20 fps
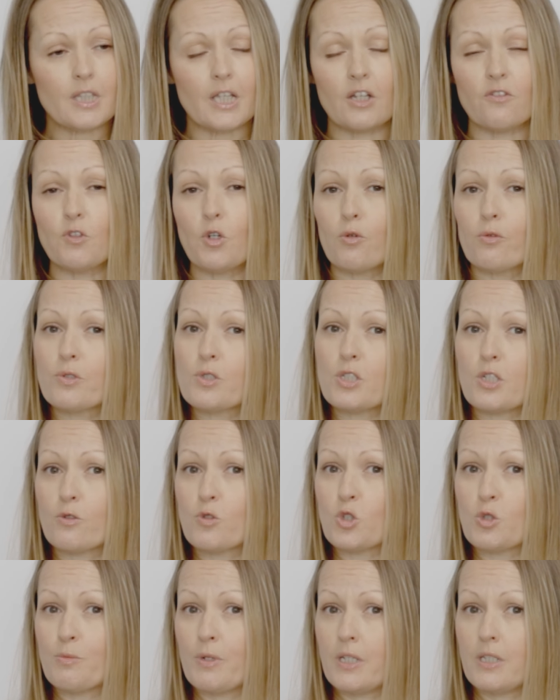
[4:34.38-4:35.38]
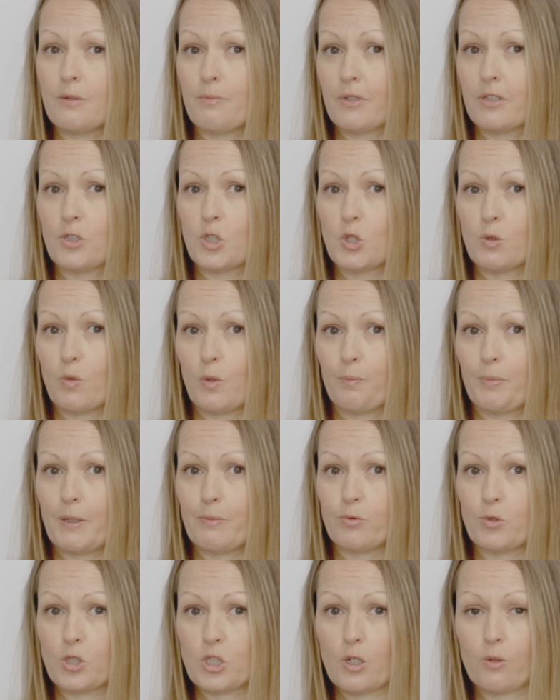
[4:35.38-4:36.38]
If you're on social media because you want
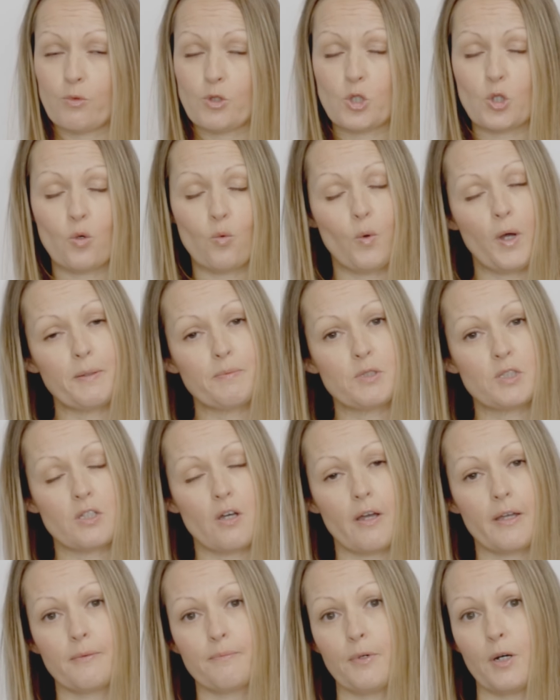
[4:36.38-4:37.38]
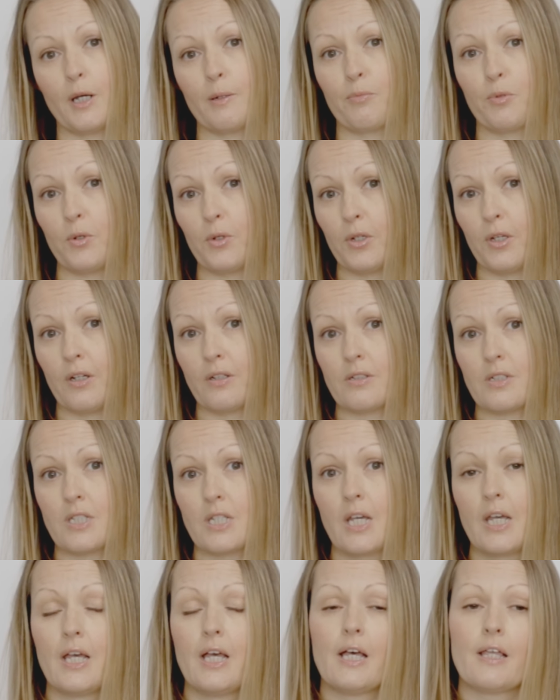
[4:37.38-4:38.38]
people to go onto your website and buy a product,
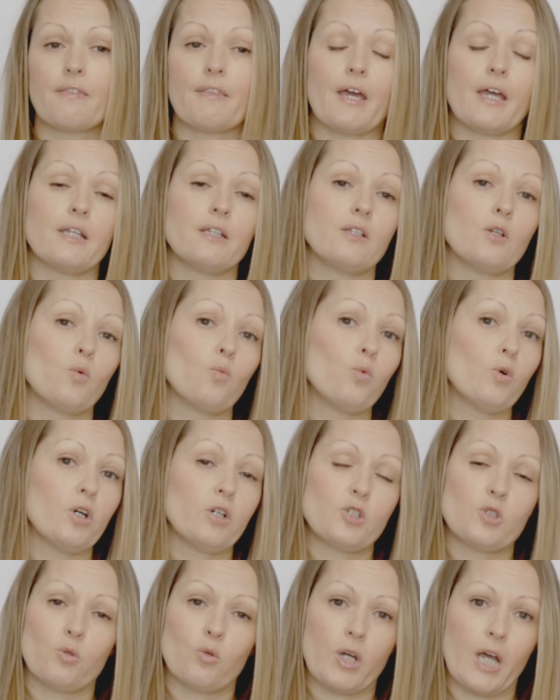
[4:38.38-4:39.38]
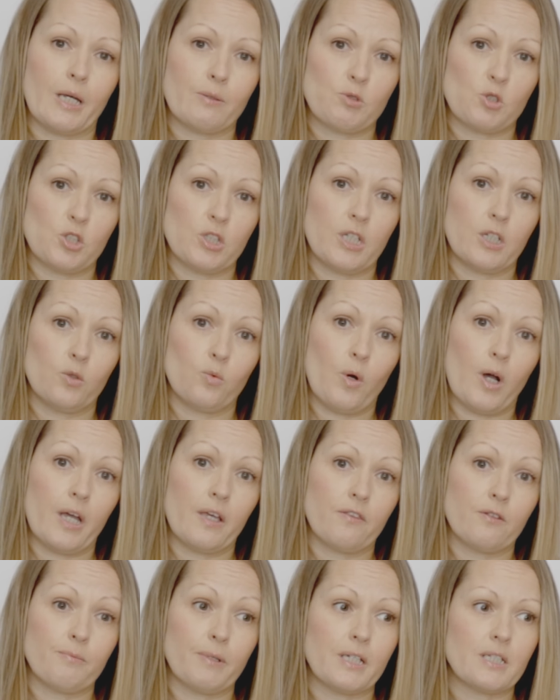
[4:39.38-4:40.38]
then word your caption in a way
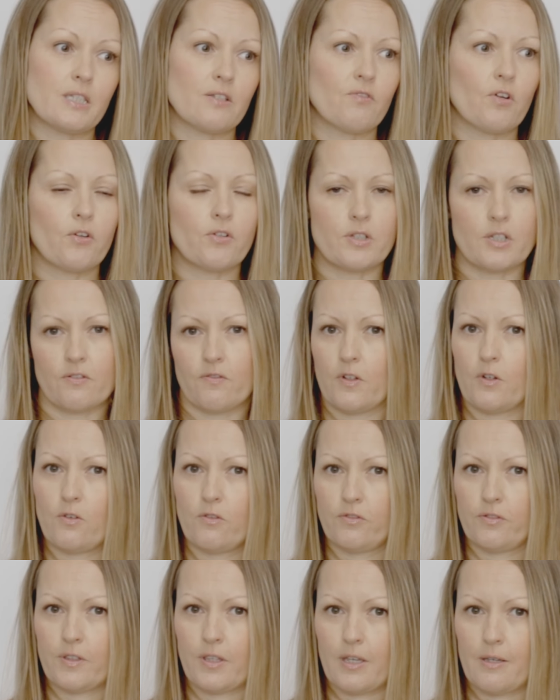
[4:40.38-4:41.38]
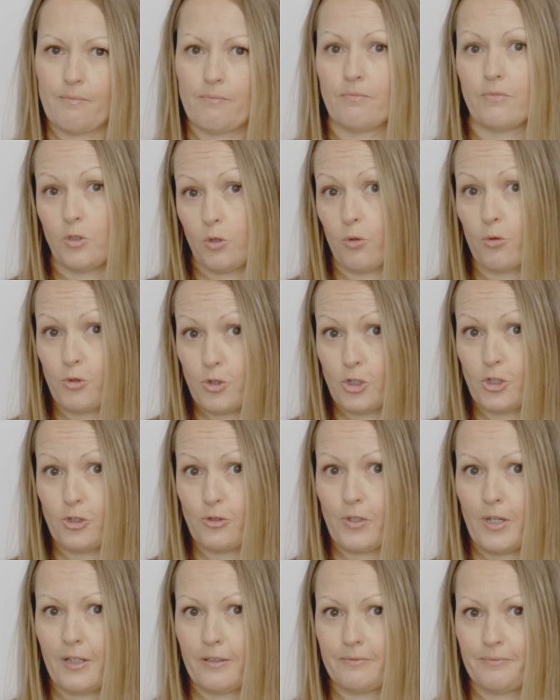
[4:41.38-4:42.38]
that makes it very difficult for them not to do
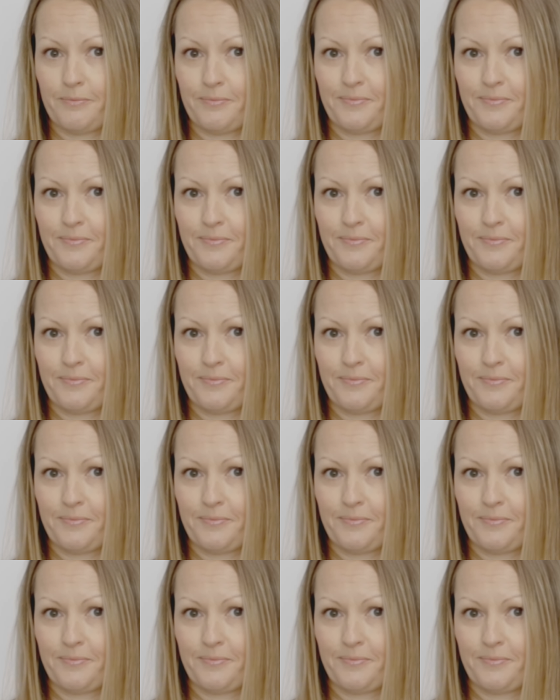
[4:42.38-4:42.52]
that.